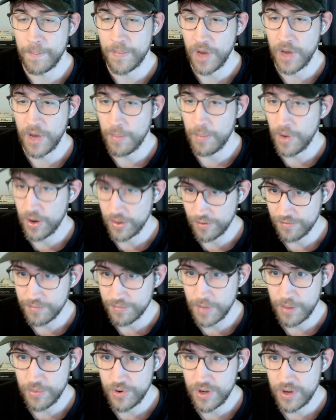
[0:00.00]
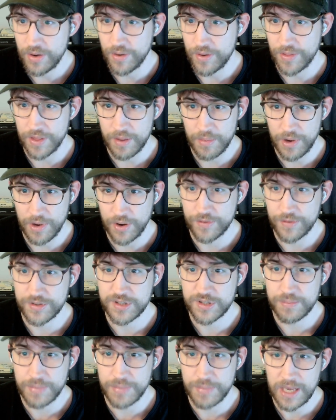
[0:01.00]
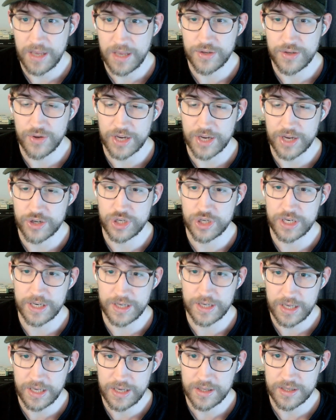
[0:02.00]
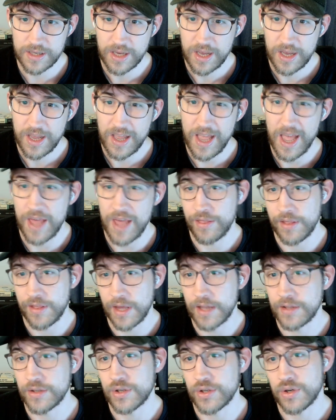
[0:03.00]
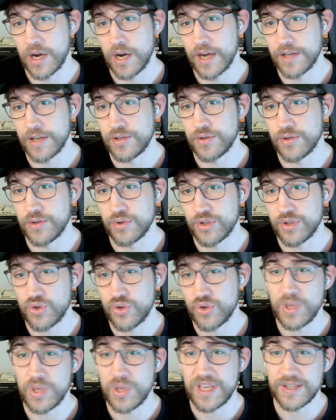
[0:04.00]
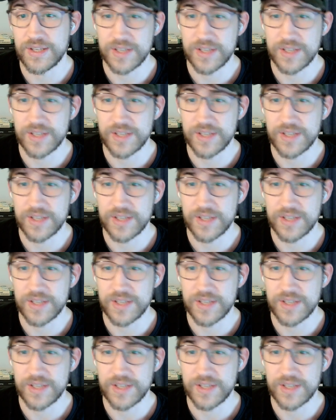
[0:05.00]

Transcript: amount of memory or the amount of speed you actually need, and then try to squeeze